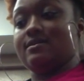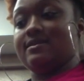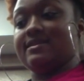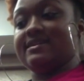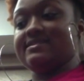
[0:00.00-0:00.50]

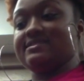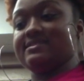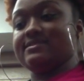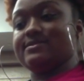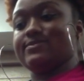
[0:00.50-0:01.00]
This
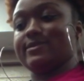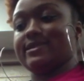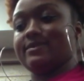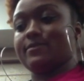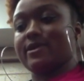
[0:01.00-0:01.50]
is
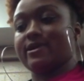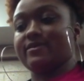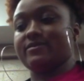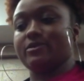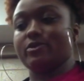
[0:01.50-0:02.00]
when part
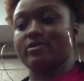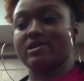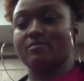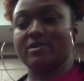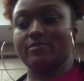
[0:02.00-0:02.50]
of the
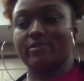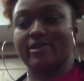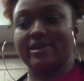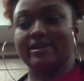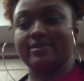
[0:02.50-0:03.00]
neuron
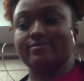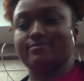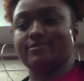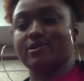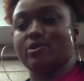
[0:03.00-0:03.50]

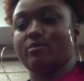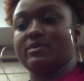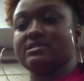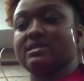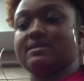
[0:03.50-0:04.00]
membrane
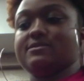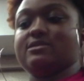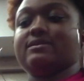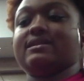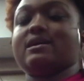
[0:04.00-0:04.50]
opens up
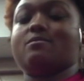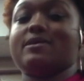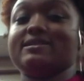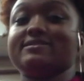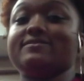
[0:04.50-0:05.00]
to allow
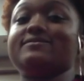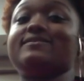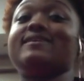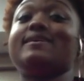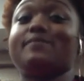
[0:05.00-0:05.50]

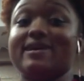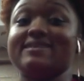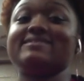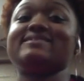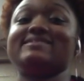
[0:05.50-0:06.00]

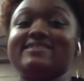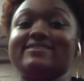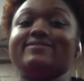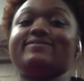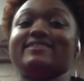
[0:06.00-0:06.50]

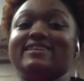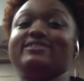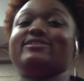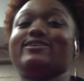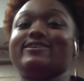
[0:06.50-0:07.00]
positively
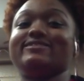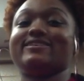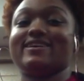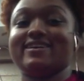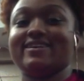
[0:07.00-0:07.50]
charged
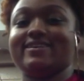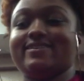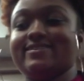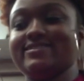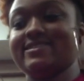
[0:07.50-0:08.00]

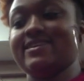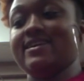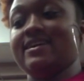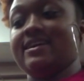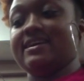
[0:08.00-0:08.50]
ions
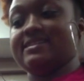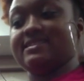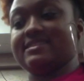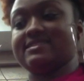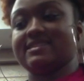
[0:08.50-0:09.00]

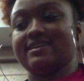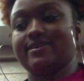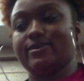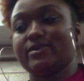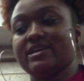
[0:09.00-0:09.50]
into the
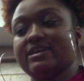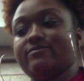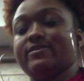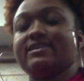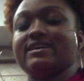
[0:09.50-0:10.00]
cell and
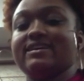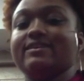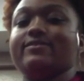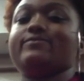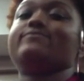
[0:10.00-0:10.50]
for
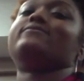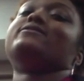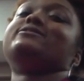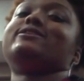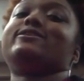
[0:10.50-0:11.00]
negative
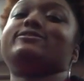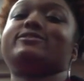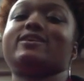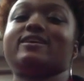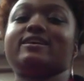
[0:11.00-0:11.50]
charged
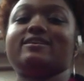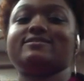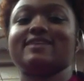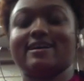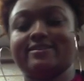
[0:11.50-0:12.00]

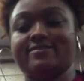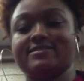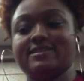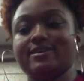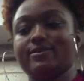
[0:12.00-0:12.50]
ions out of the
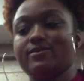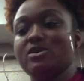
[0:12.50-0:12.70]
cell.